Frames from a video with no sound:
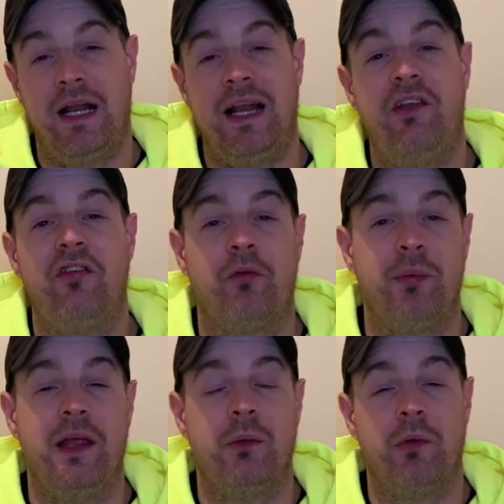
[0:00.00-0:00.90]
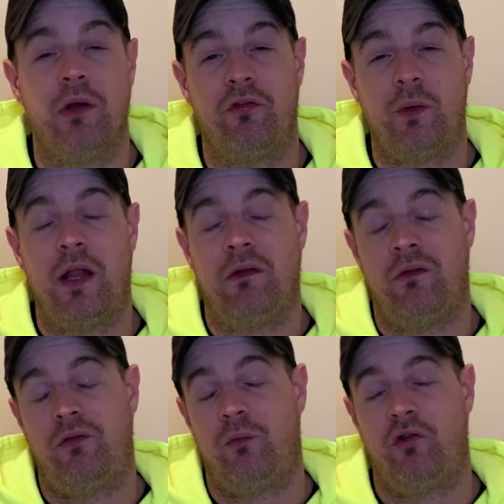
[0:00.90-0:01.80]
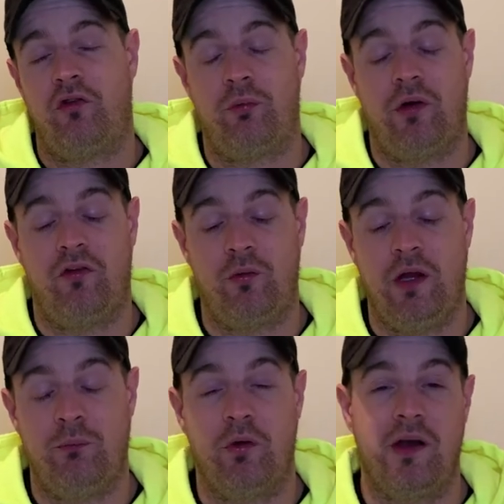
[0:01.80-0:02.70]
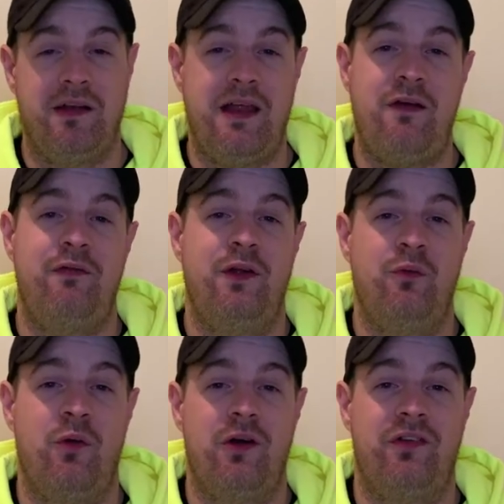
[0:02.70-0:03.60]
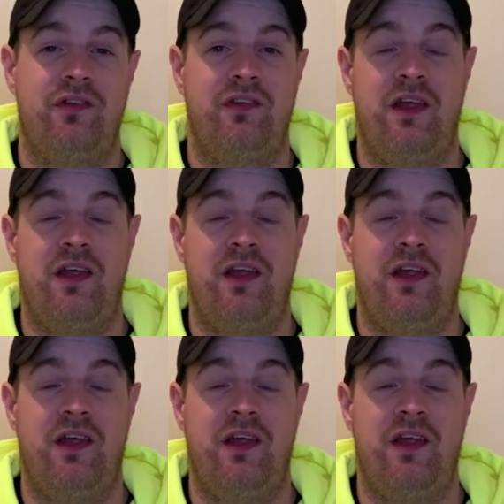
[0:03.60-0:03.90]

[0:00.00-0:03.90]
At least it's peelable as well, so which is pretty sweet, but definitely worth,